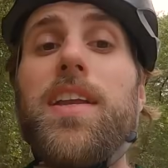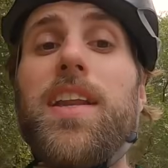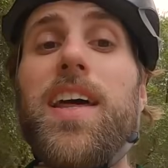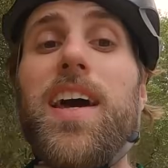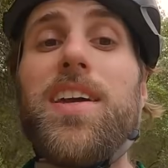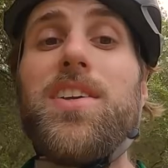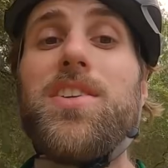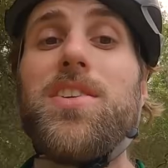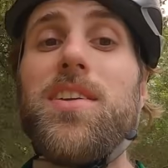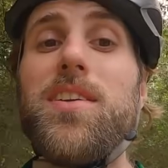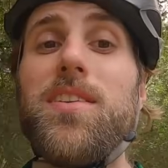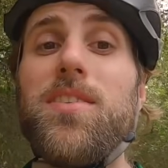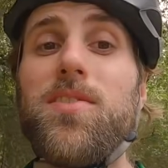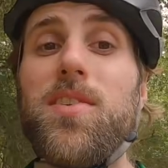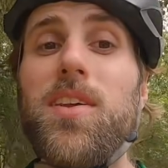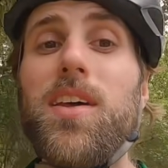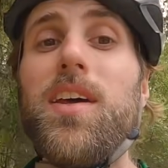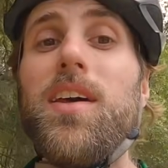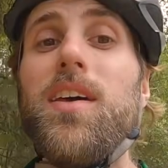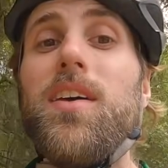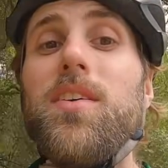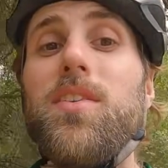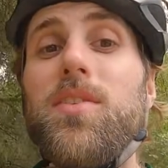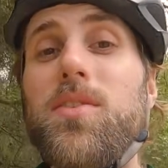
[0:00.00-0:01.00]
of connections
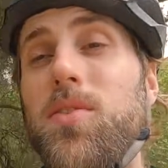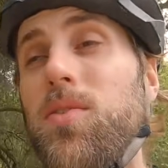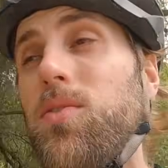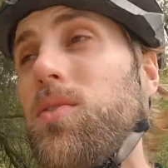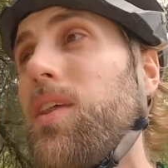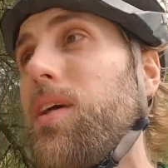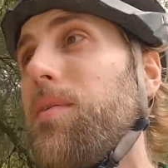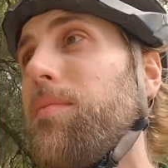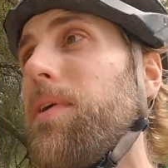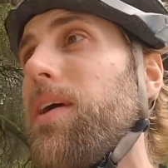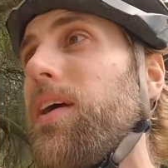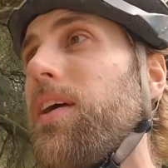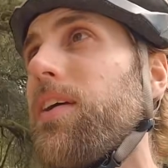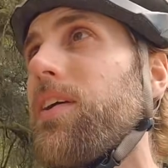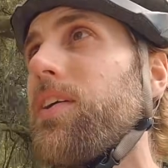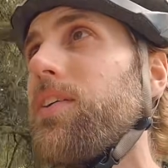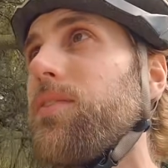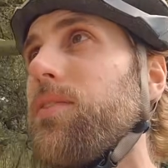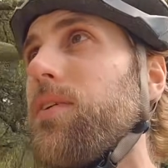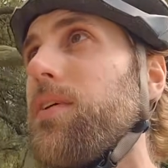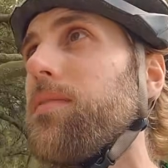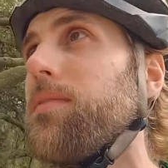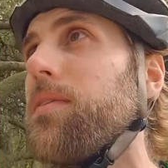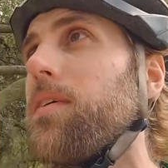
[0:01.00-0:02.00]
to the
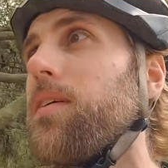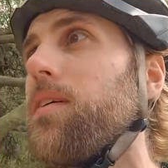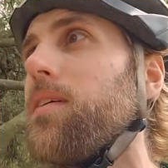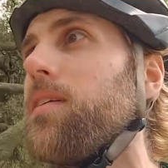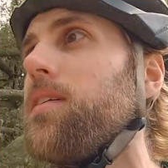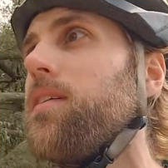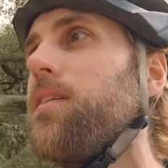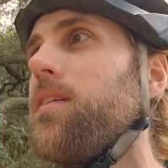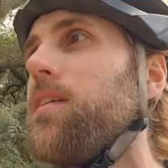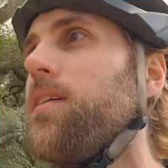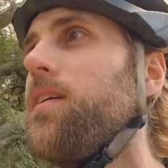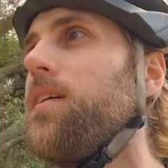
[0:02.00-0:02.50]
American River.